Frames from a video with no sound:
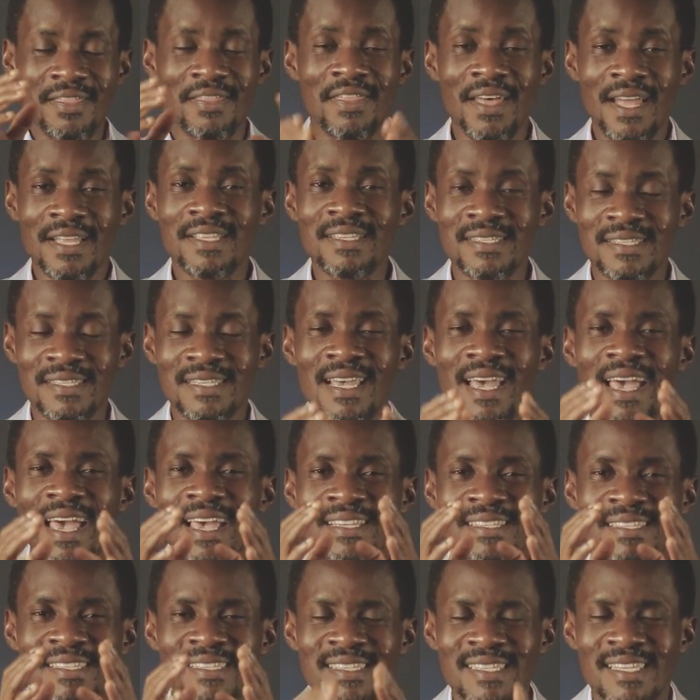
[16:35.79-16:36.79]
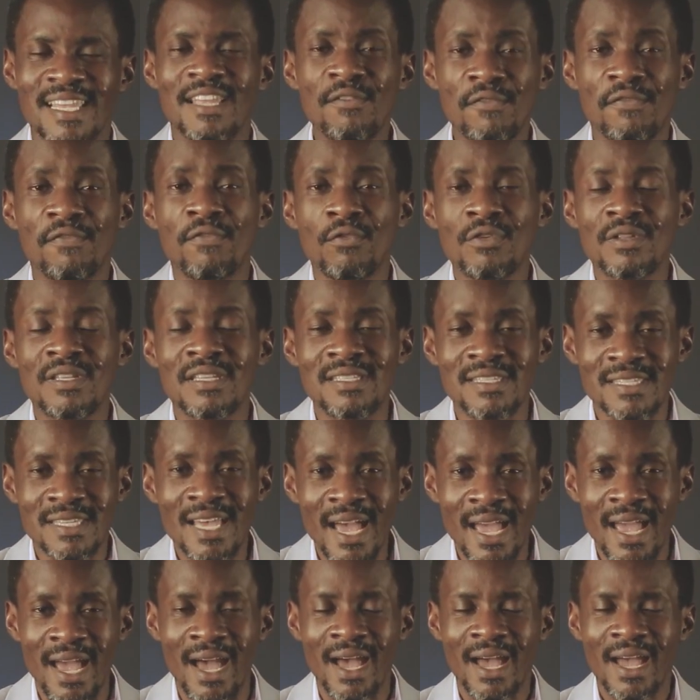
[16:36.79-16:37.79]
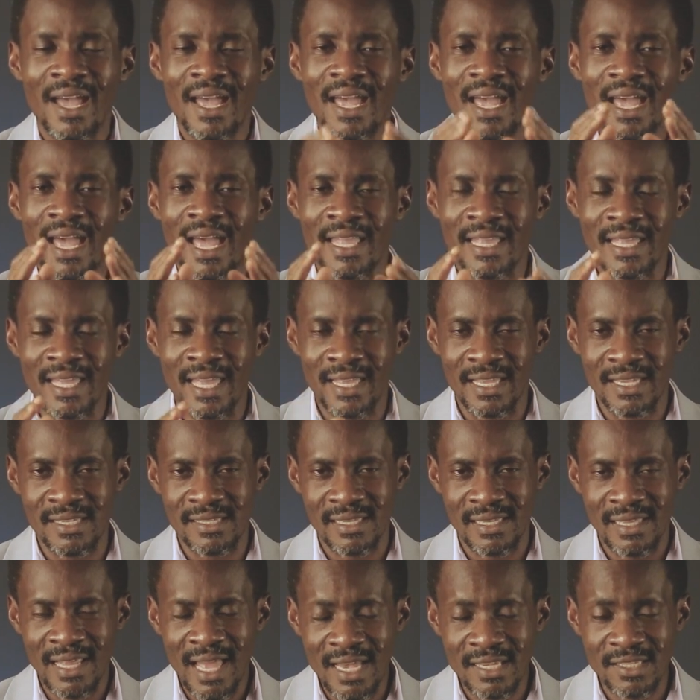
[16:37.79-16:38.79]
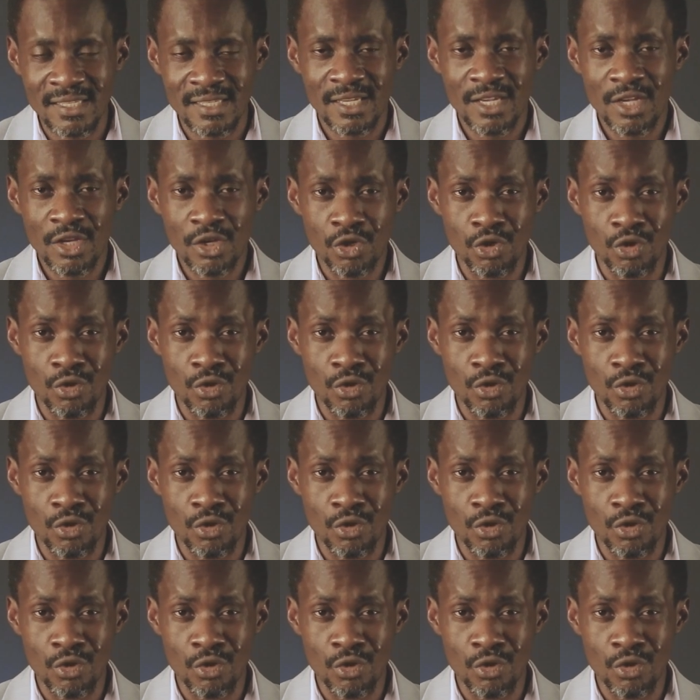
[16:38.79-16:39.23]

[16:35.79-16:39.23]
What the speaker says: that is a sinful desire and it is lust.